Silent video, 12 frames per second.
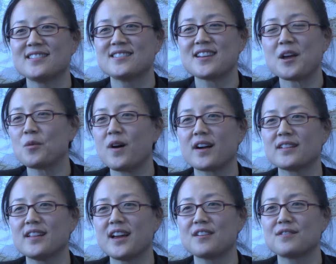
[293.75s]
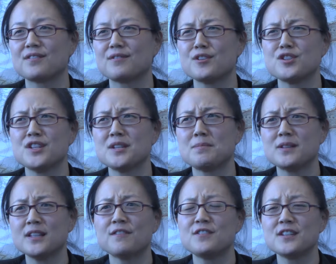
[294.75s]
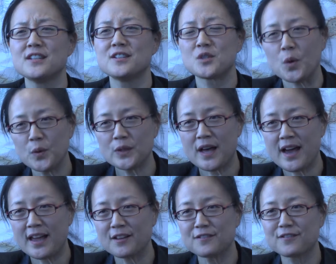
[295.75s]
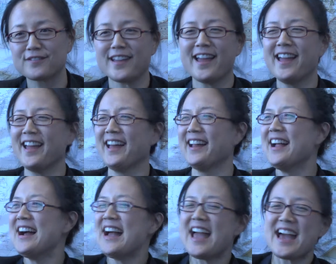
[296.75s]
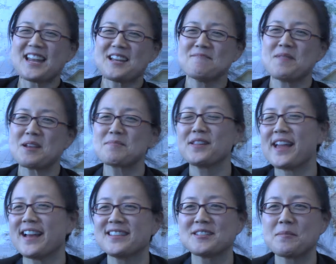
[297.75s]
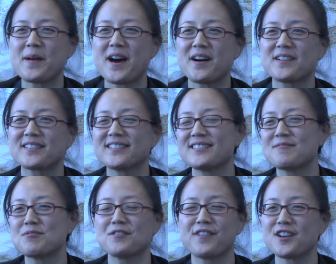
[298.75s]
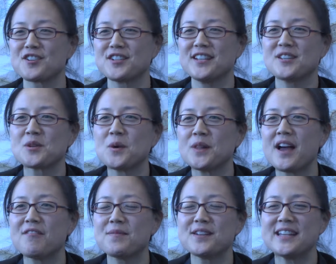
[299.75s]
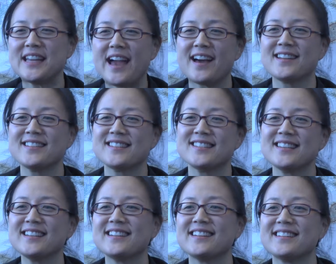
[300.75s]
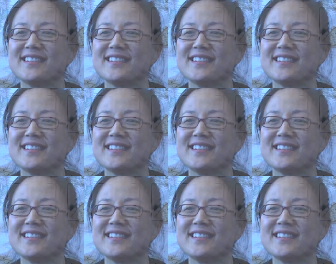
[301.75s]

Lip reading: this sidewalk life, which he'd lived in his whole life and had made plans about professionally his whole life, but he hadn't seen